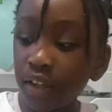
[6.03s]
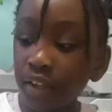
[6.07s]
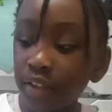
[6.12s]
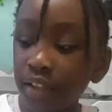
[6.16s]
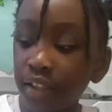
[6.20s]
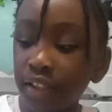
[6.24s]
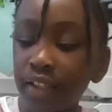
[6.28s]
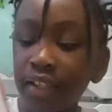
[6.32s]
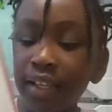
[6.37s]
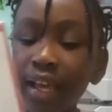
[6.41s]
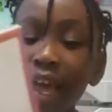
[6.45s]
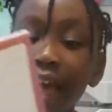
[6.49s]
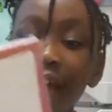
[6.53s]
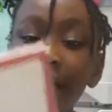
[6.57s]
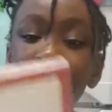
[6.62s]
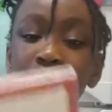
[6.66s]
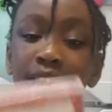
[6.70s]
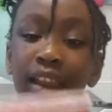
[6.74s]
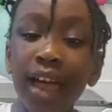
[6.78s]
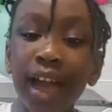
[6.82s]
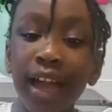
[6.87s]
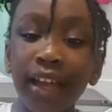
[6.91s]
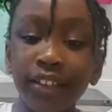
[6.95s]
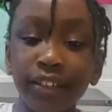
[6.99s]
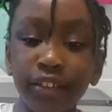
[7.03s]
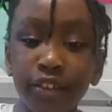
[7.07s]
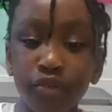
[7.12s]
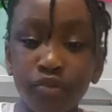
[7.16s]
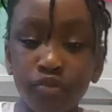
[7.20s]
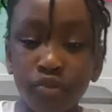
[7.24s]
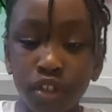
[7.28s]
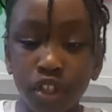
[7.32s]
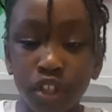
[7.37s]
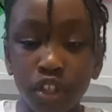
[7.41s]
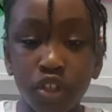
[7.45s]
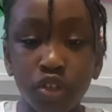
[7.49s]
Today I'd like to
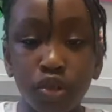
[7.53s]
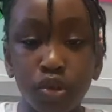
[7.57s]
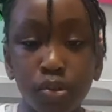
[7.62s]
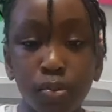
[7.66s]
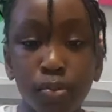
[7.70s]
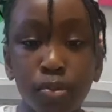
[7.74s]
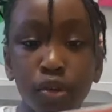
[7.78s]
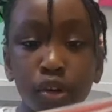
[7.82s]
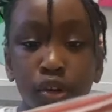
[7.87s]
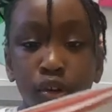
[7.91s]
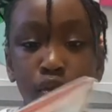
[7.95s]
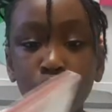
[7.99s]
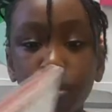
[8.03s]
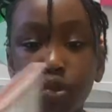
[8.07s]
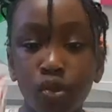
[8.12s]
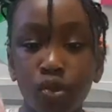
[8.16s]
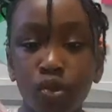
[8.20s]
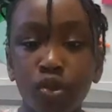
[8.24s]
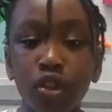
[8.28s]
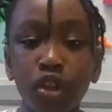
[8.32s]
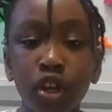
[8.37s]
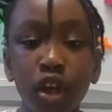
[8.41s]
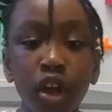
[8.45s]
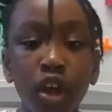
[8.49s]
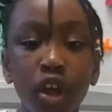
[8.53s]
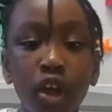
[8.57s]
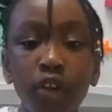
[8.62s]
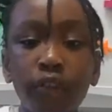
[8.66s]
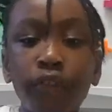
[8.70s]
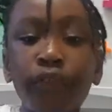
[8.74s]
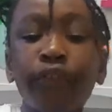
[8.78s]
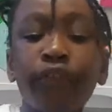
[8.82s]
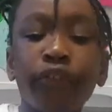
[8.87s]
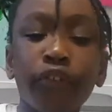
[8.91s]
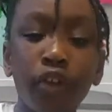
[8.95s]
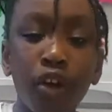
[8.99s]
read you a book called
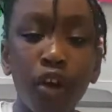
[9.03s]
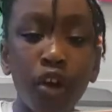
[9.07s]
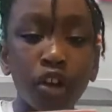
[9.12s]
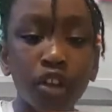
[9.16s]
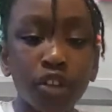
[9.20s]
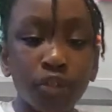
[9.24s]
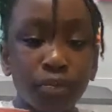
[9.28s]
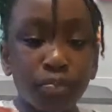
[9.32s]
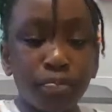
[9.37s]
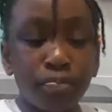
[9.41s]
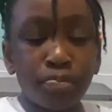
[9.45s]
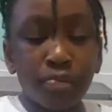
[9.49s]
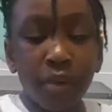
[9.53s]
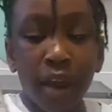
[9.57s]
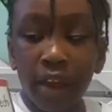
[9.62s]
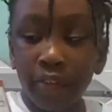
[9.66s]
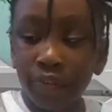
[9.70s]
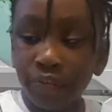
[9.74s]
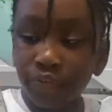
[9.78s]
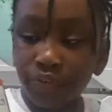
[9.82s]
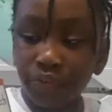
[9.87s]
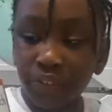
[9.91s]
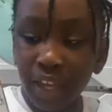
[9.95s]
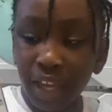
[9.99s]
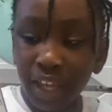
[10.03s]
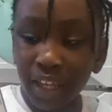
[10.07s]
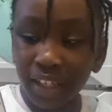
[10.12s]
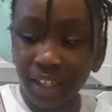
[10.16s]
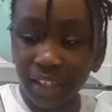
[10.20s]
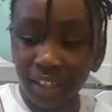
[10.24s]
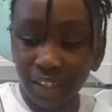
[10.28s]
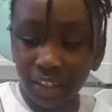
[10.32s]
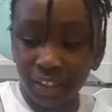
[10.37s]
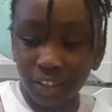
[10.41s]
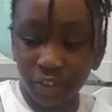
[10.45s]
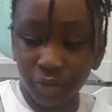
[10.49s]
Frog's
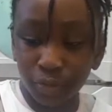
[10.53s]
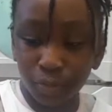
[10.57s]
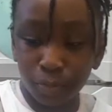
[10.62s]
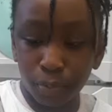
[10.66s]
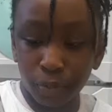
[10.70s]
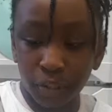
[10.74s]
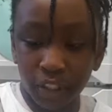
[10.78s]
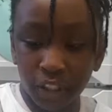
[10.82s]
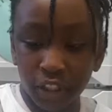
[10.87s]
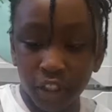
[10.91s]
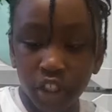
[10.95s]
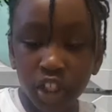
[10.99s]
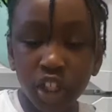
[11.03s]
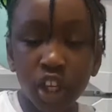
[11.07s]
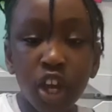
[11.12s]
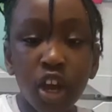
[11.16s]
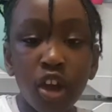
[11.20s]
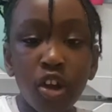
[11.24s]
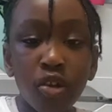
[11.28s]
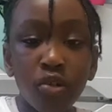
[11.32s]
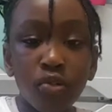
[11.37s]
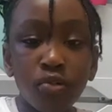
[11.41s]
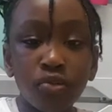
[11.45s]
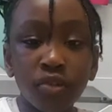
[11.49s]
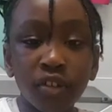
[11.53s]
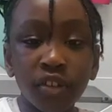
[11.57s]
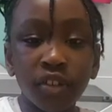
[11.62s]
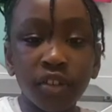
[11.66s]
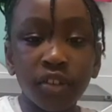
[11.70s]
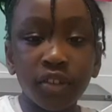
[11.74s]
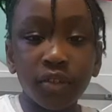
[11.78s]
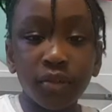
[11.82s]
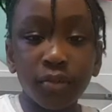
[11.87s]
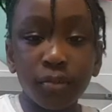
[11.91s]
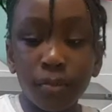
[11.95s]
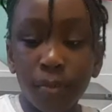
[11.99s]
Breathtaking Speech,
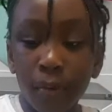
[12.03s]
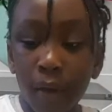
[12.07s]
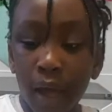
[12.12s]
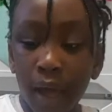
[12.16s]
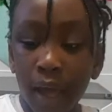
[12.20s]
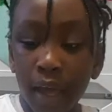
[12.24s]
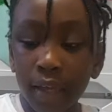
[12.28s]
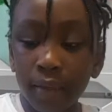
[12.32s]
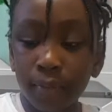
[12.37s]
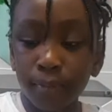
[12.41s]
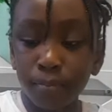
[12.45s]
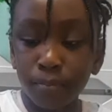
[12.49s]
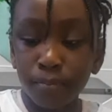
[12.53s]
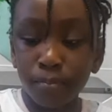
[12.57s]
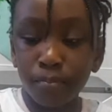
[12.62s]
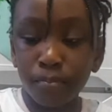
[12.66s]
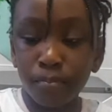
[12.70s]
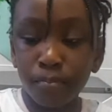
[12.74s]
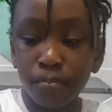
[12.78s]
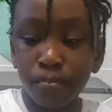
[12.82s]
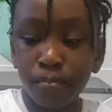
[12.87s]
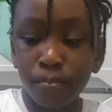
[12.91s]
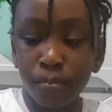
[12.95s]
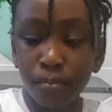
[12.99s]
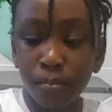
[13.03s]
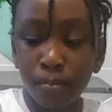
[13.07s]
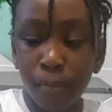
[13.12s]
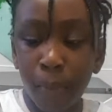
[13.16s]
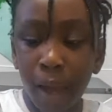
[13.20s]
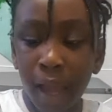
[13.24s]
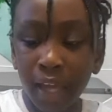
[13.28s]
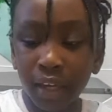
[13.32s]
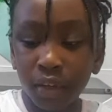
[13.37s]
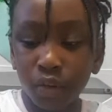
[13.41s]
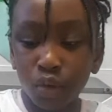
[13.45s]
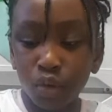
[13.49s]
written by
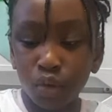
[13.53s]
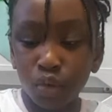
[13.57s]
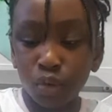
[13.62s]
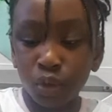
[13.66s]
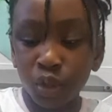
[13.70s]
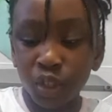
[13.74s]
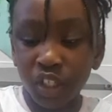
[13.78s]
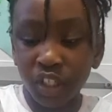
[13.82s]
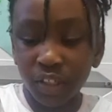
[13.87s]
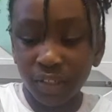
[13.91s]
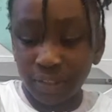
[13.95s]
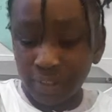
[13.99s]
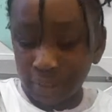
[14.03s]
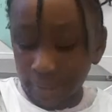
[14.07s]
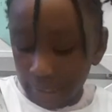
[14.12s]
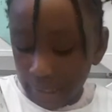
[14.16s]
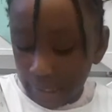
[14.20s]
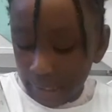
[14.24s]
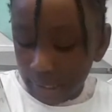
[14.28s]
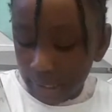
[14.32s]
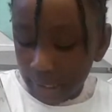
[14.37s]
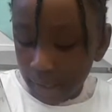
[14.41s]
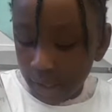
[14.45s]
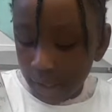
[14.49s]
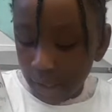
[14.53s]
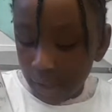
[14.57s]
Michael Chiswick,